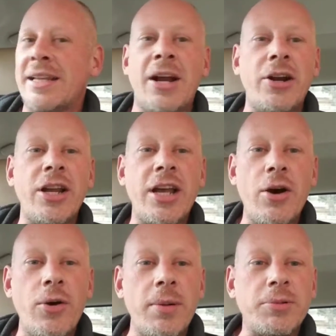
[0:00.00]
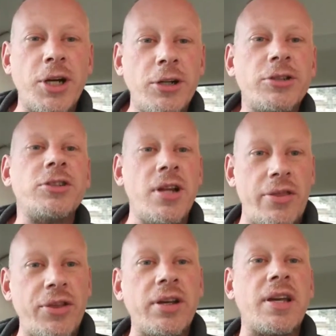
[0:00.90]
There you go, up church.
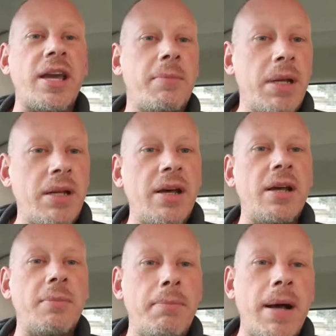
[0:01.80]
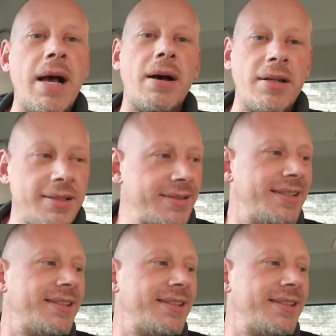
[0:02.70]
Nothing can be done about it.